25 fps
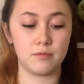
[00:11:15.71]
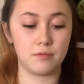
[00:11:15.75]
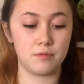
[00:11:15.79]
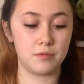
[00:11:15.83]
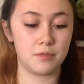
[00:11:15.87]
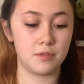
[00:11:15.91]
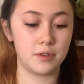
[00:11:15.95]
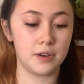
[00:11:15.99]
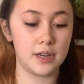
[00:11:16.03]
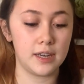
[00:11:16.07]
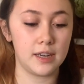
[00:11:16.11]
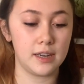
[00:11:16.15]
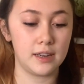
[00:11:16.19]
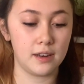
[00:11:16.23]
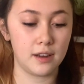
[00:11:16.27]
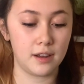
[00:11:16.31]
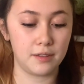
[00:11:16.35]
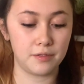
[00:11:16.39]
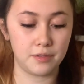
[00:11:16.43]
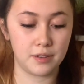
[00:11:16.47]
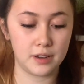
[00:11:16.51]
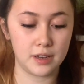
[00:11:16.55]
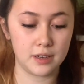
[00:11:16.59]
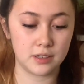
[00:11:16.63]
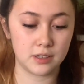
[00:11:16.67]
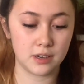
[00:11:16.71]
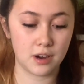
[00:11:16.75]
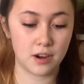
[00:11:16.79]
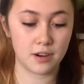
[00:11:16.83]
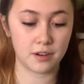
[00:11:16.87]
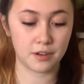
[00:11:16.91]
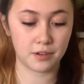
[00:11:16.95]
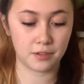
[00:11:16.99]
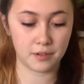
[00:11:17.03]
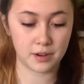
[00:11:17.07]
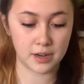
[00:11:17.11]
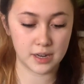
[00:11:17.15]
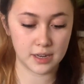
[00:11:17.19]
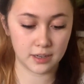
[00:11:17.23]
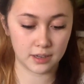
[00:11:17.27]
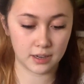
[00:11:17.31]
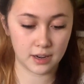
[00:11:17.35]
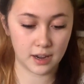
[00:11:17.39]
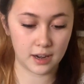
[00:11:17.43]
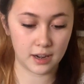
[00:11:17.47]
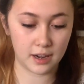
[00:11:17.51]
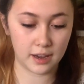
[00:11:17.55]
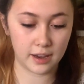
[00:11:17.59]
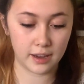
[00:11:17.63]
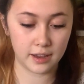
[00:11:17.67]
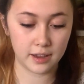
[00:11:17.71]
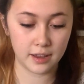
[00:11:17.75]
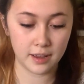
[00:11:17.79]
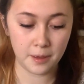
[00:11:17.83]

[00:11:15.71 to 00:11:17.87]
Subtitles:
really lovely dark green colour,